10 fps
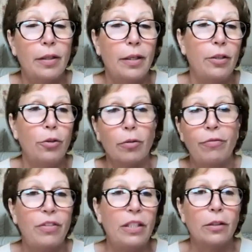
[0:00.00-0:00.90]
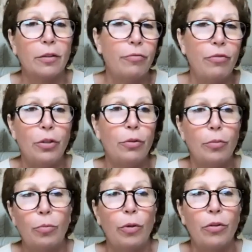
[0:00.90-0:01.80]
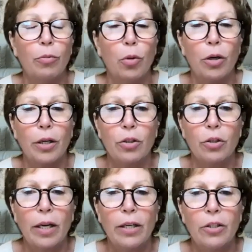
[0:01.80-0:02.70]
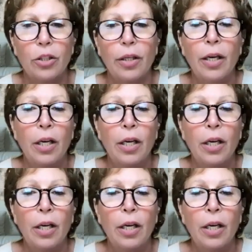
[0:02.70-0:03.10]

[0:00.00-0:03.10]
in your field of view with your marketing strategy?